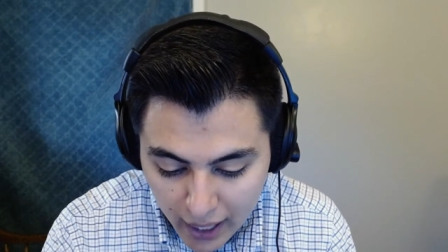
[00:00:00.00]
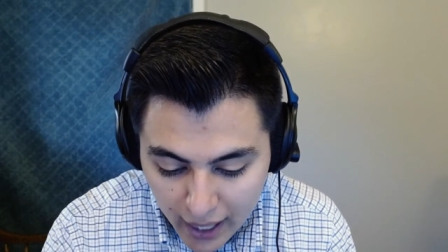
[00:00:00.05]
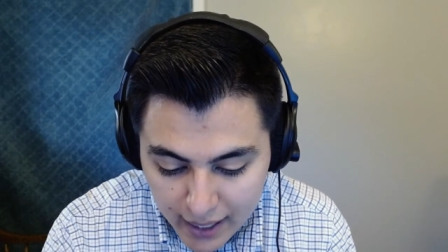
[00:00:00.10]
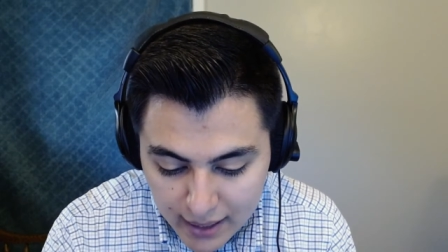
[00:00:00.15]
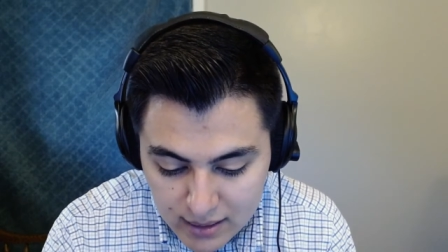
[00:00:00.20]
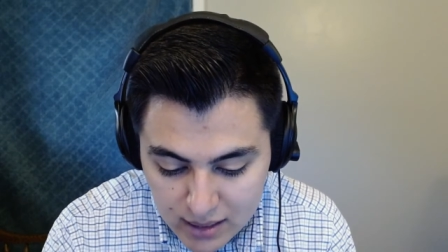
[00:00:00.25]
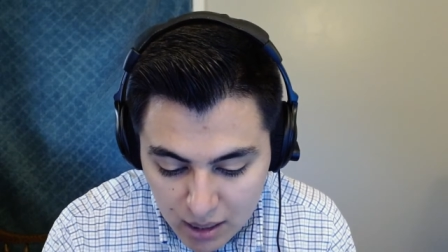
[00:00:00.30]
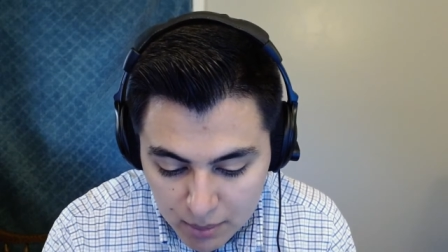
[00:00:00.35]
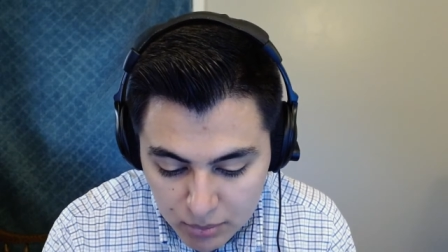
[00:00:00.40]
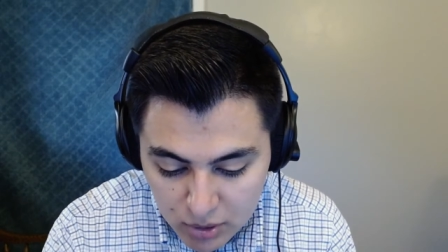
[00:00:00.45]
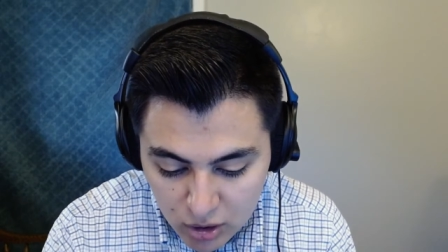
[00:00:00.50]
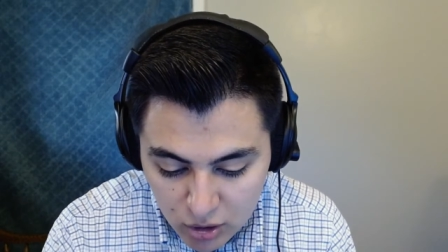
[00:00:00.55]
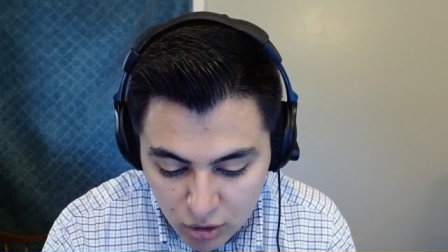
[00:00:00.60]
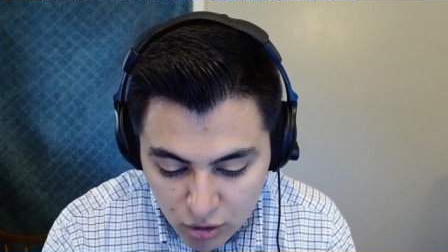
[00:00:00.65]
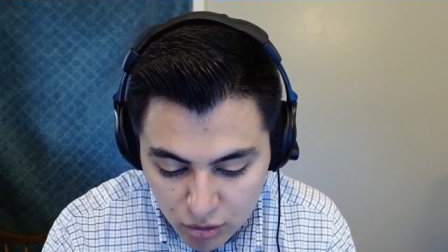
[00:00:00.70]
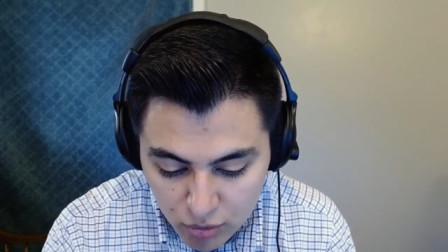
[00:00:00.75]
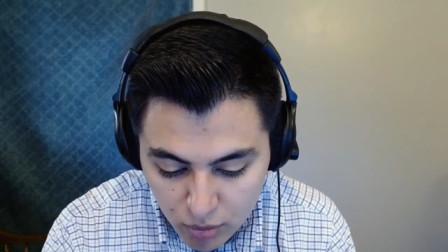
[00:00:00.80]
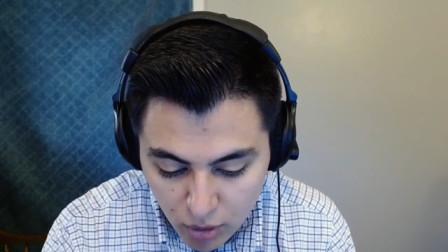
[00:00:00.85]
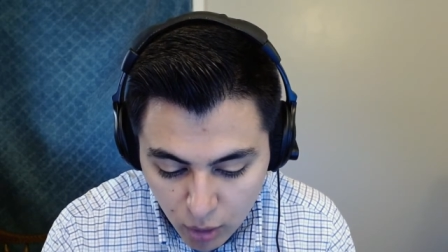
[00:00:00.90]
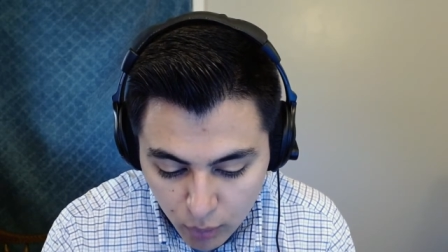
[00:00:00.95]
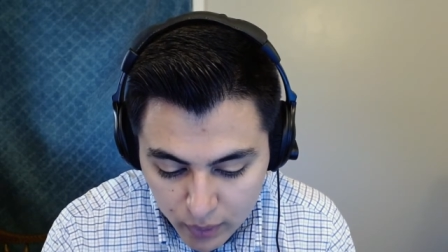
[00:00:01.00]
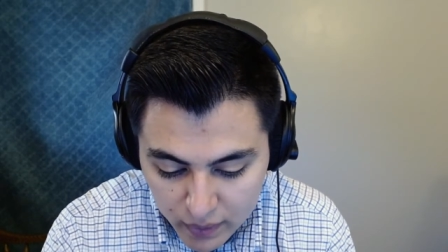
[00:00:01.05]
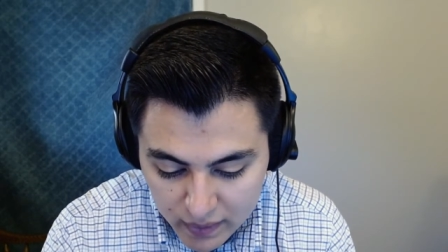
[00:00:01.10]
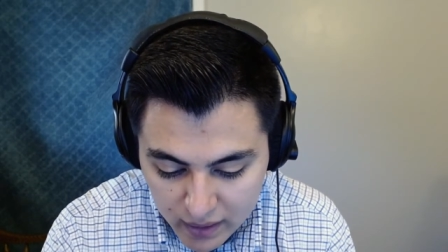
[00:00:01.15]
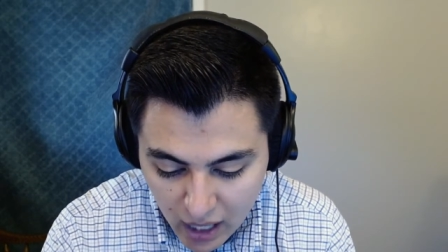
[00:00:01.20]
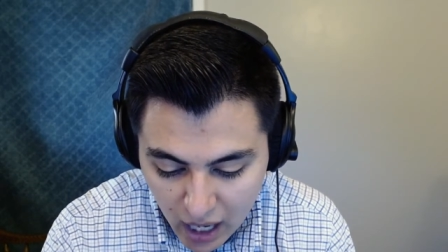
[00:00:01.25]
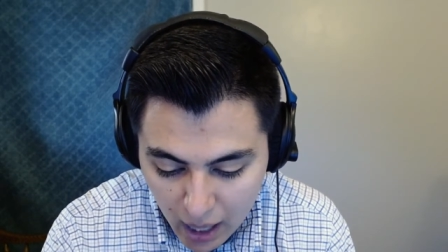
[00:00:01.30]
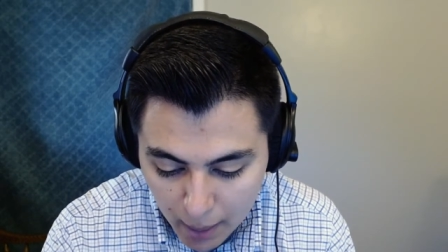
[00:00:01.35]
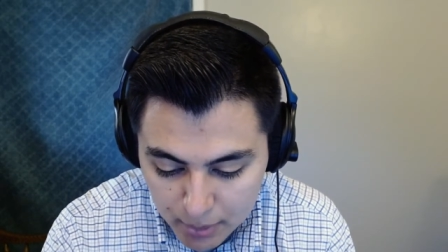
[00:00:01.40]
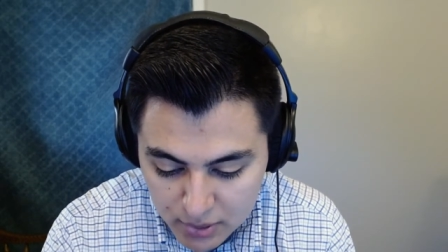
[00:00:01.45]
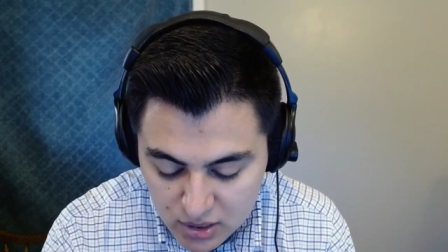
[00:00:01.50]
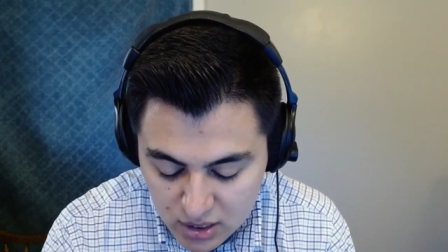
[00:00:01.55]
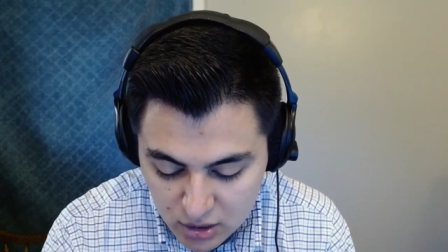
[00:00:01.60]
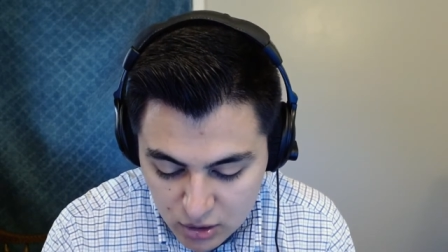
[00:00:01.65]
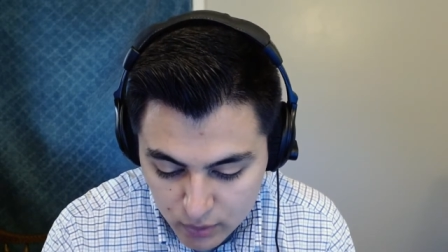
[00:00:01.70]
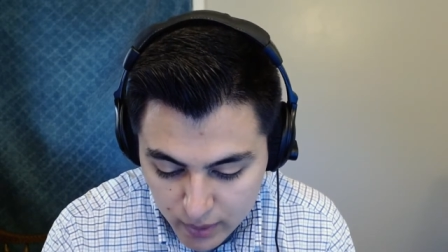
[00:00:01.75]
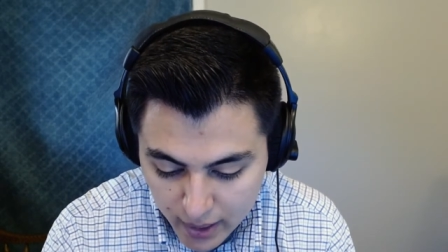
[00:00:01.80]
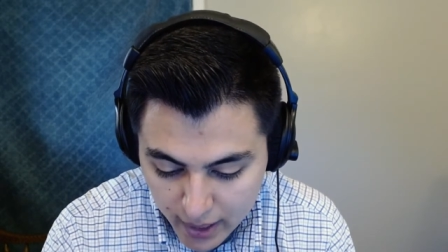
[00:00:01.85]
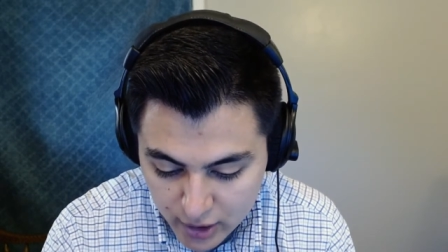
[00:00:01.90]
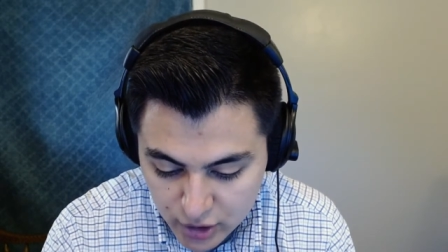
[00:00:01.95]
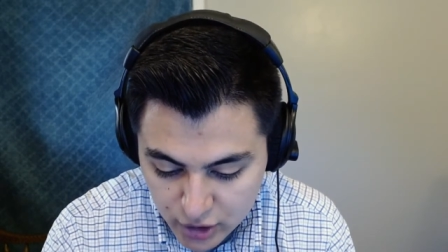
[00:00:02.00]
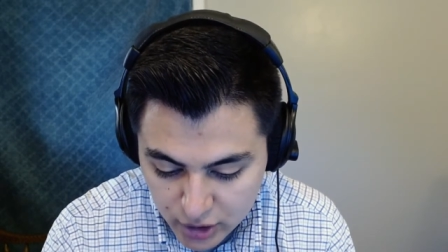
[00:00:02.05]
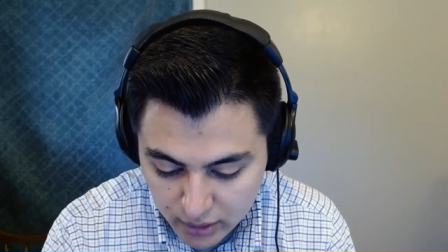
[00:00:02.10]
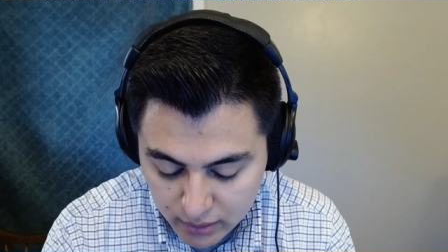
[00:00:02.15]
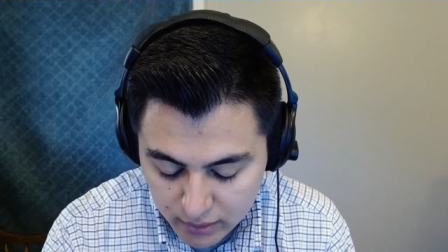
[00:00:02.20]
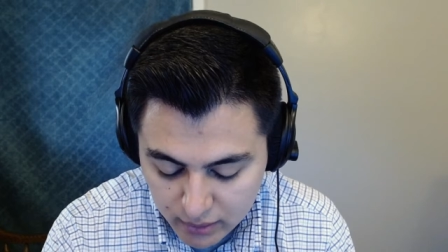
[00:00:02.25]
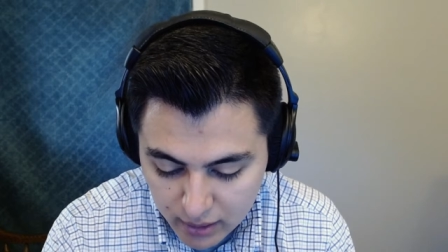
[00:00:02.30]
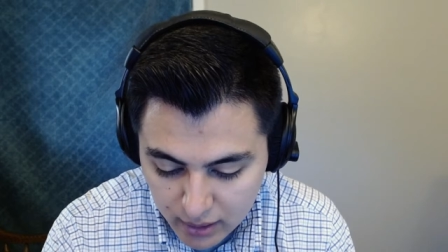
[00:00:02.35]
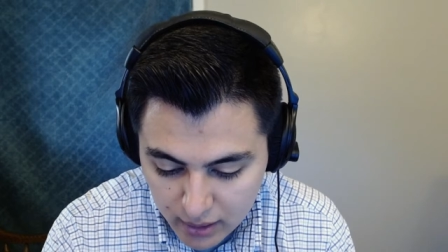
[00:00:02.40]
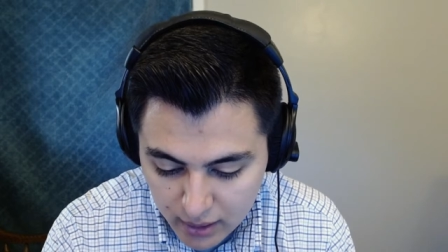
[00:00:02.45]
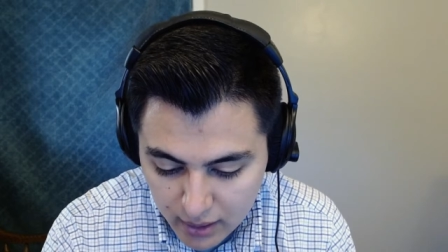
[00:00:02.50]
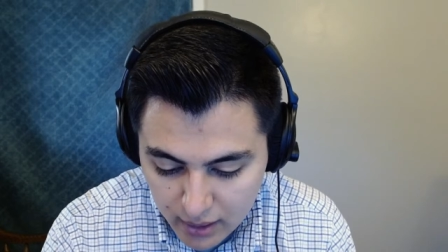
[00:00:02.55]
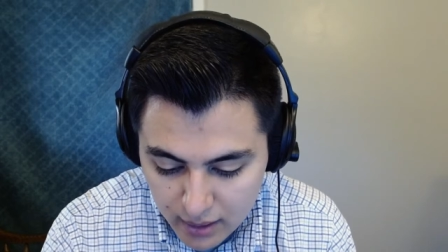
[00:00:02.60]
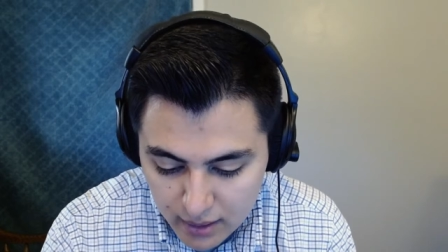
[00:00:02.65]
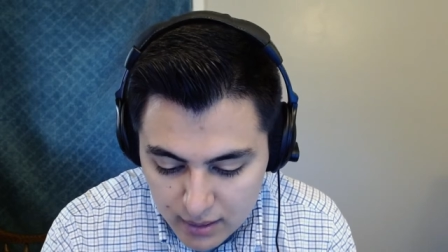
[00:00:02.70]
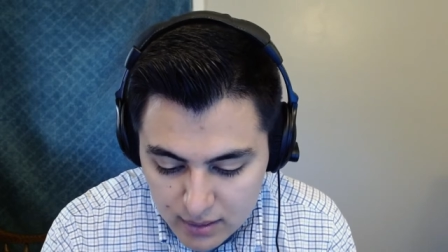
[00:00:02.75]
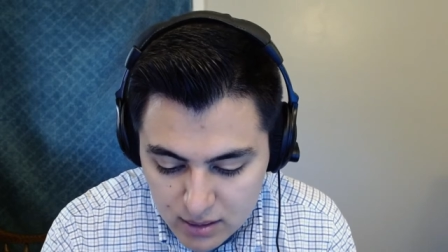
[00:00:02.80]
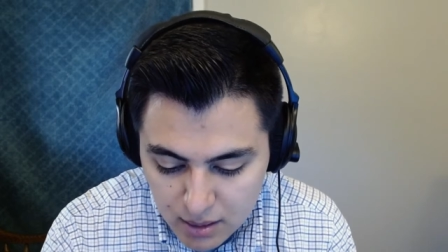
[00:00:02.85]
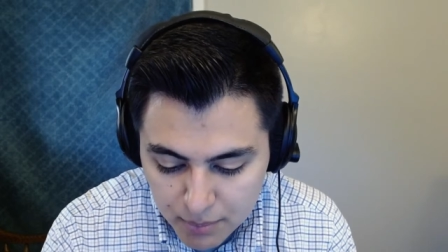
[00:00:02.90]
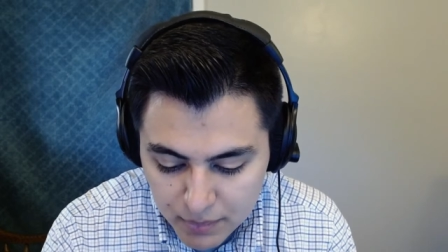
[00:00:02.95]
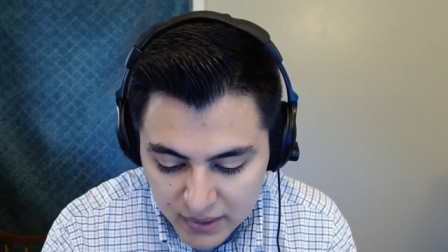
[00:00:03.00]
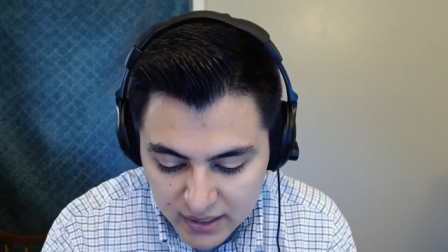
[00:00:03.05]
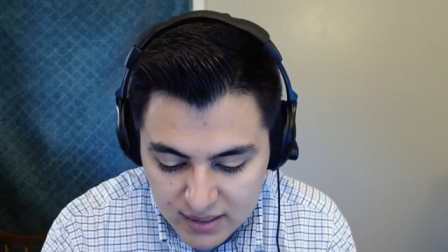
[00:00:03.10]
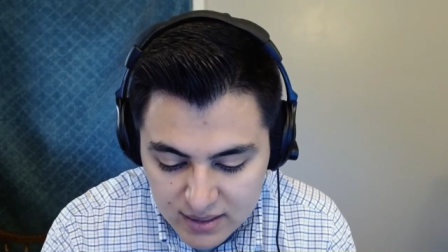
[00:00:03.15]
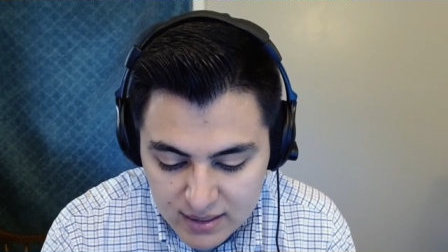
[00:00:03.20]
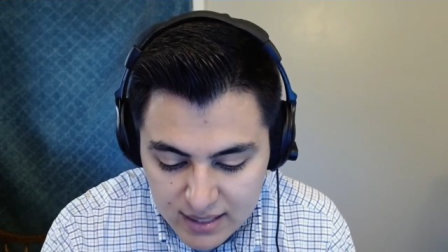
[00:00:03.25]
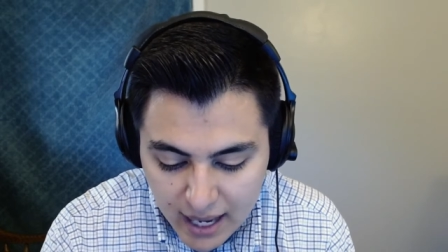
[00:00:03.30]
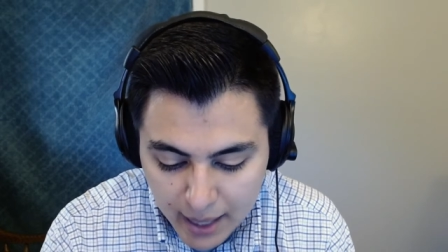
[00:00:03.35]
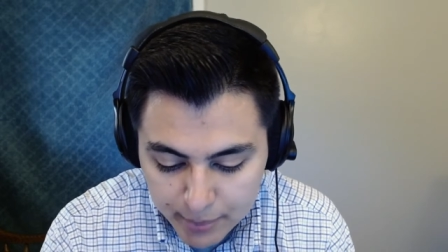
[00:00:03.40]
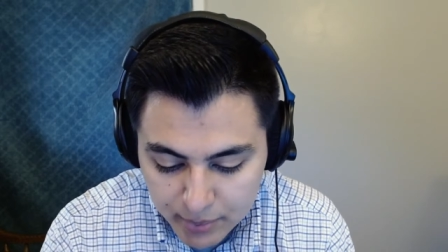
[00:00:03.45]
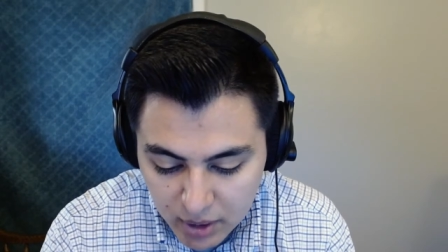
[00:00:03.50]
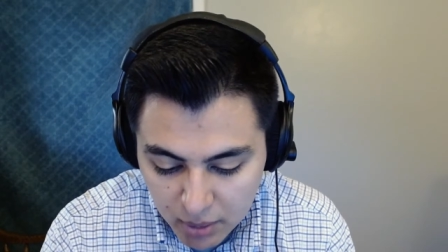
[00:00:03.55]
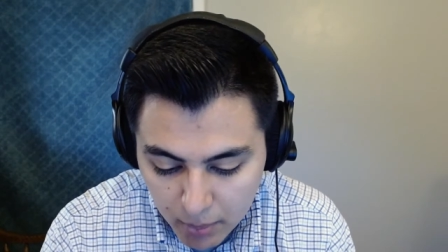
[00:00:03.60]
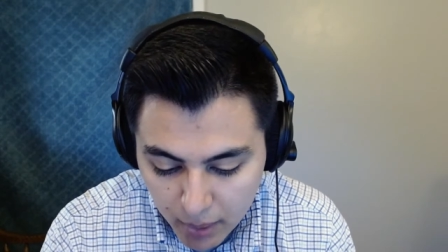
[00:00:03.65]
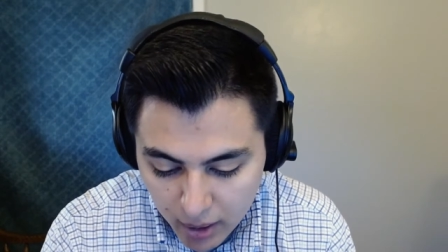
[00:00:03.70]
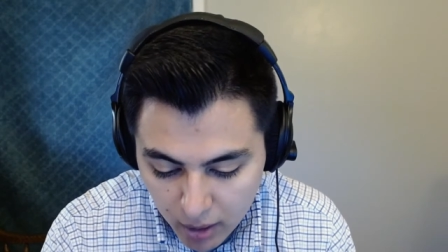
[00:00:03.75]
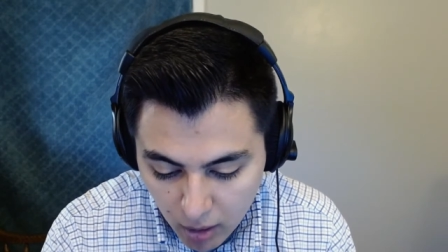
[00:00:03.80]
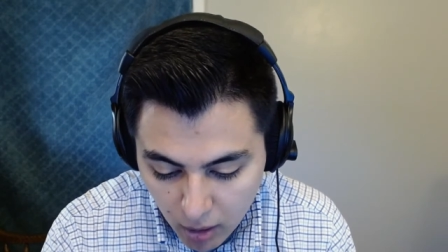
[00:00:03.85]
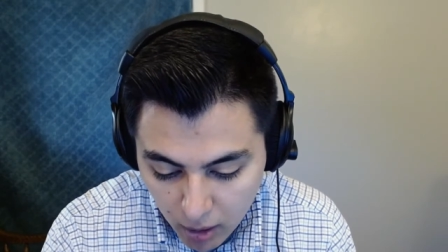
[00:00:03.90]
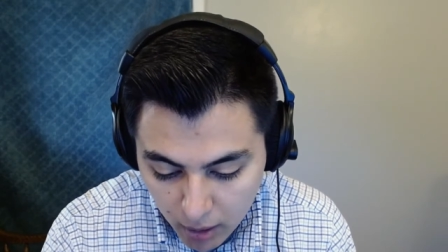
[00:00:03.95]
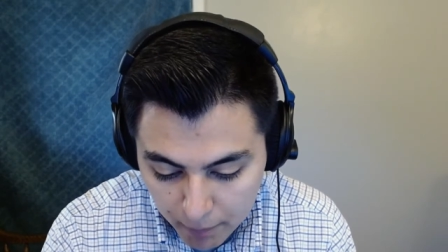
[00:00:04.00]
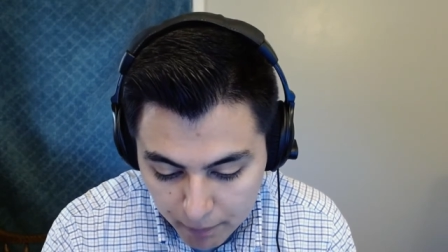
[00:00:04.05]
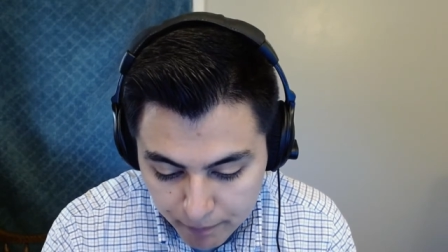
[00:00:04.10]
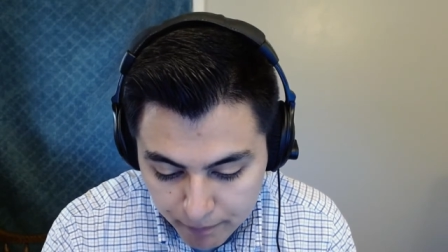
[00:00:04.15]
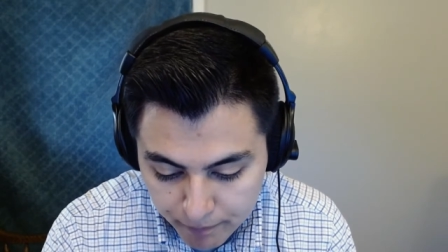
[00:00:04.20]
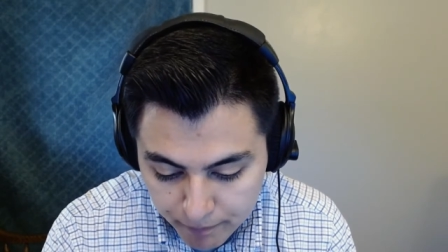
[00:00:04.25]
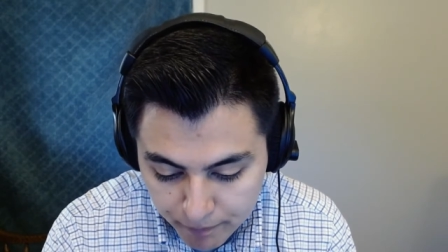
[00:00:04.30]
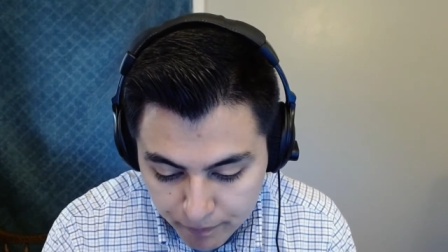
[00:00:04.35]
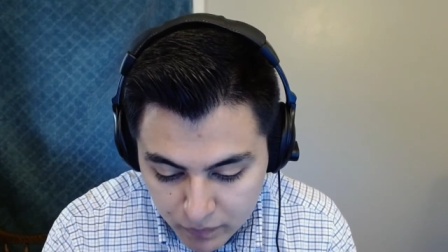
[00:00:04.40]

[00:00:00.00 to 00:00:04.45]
I attempted to throw in the opposite direction. Something snapped in my arm.